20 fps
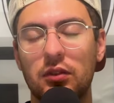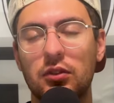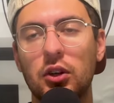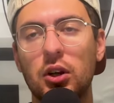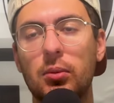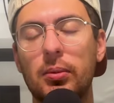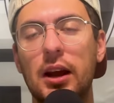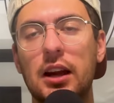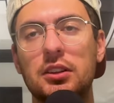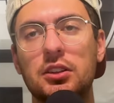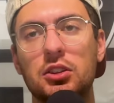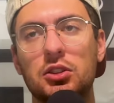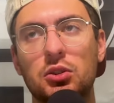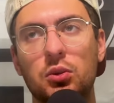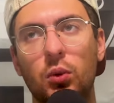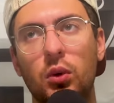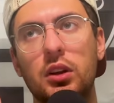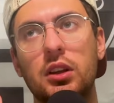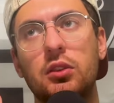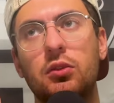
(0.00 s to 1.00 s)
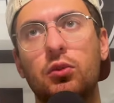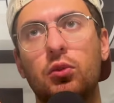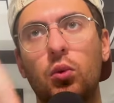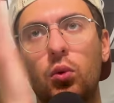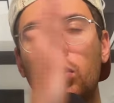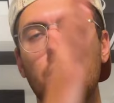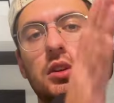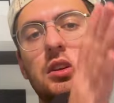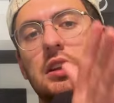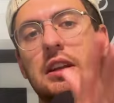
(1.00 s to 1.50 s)
if you go back to
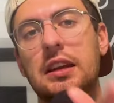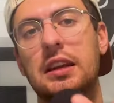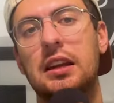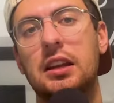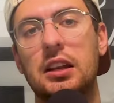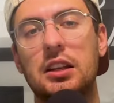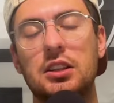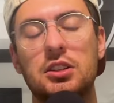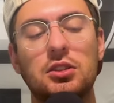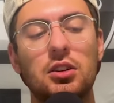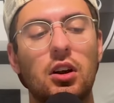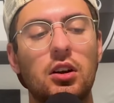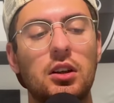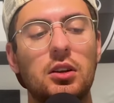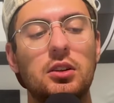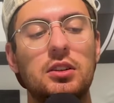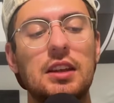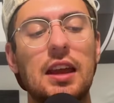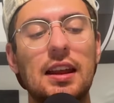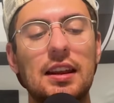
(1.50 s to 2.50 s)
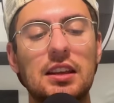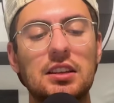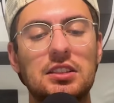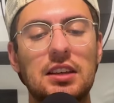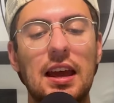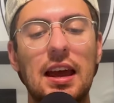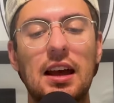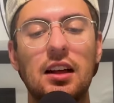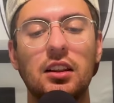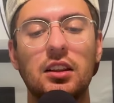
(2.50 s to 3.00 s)
2014, it started
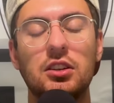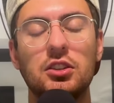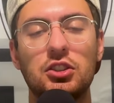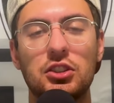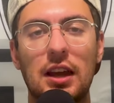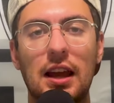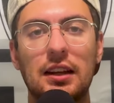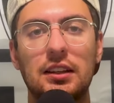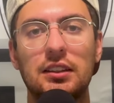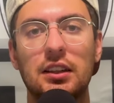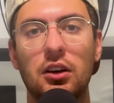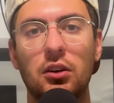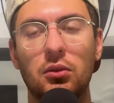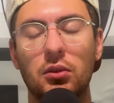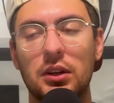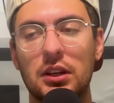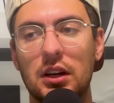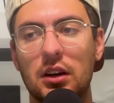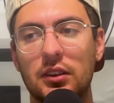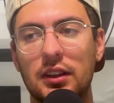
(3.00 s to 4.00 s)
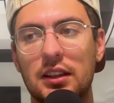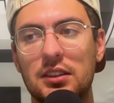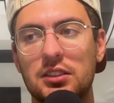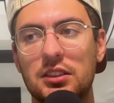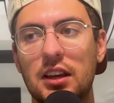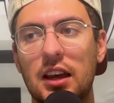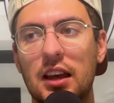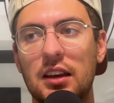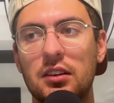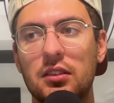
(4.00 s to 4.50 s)
Dennis Allen, Jack Del Rio.
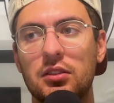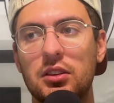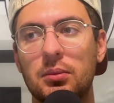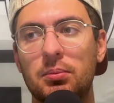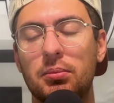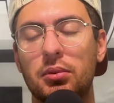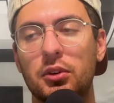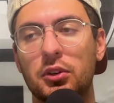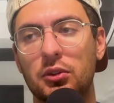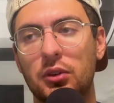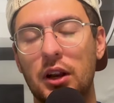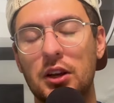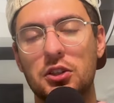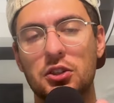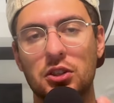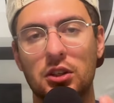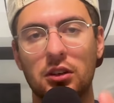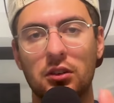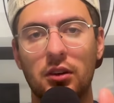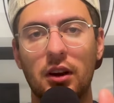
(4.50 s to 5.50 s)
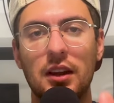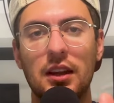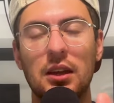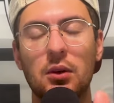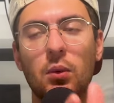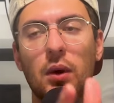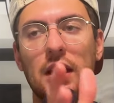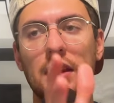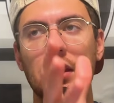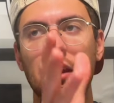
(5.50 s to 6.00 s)
That's kind of the progression,
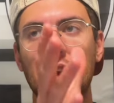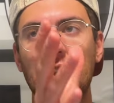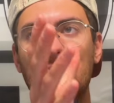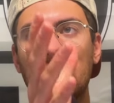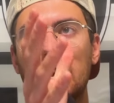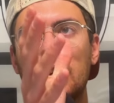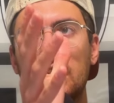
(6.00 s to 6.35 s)
right? It went